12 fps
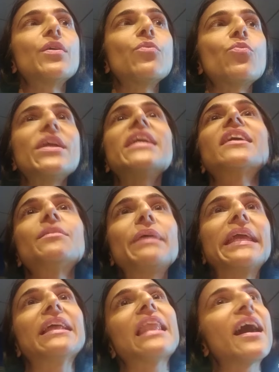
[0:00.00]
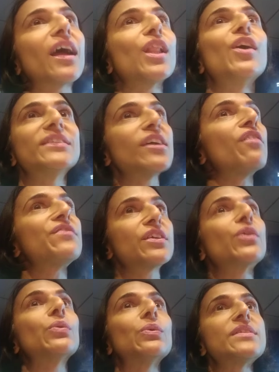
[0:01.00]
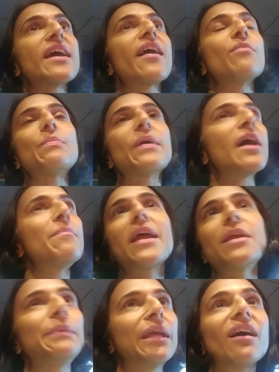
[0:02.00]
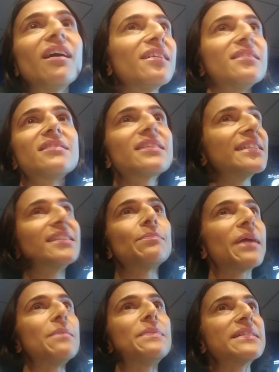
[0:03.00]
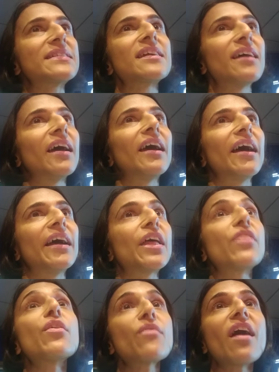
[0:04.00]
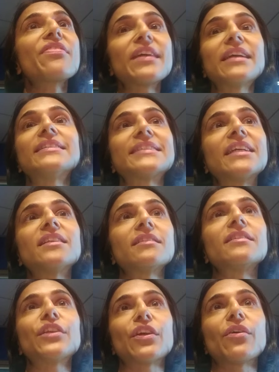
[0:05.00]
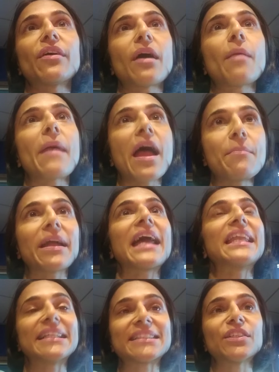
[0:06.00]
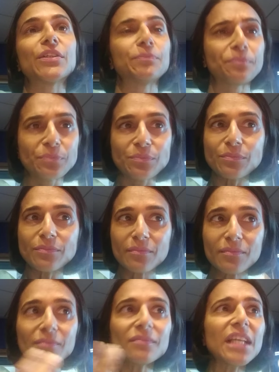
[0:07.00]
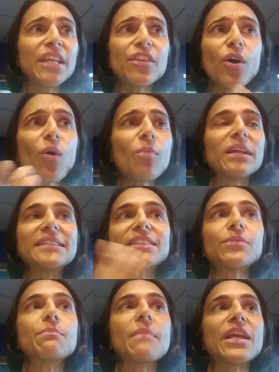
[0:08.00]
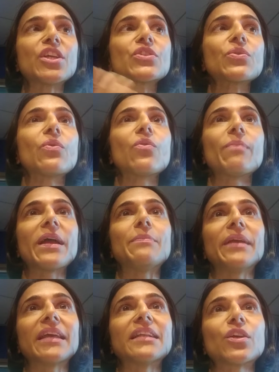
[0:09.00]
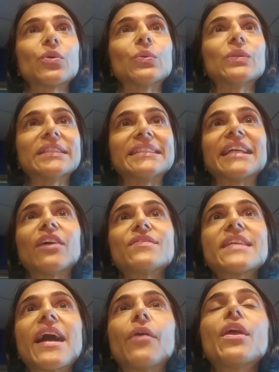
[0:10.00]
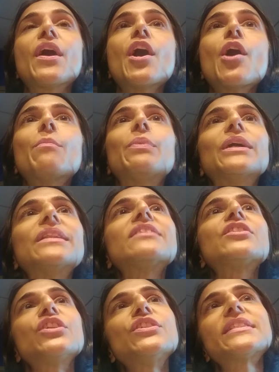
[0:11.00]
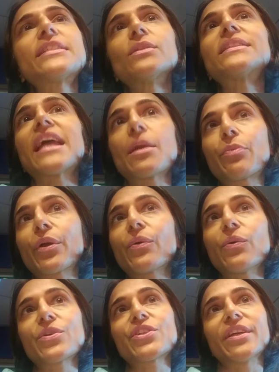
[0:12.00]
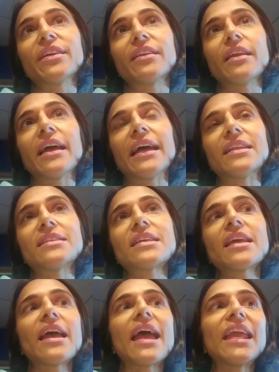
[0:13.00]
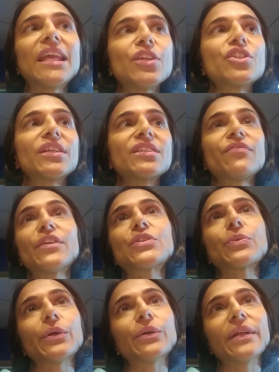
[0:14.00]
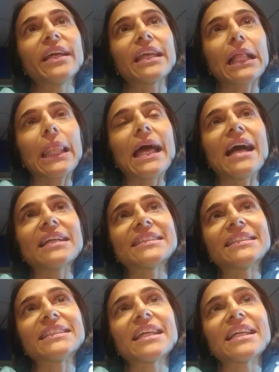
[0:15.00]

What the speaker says: we can peel our clothes off to cool down, but a baby can't, because the baby's and there are things in our biomechanics too and the hormones to make sure baby can cool itself down, but you still take precaution. And each individual in a class,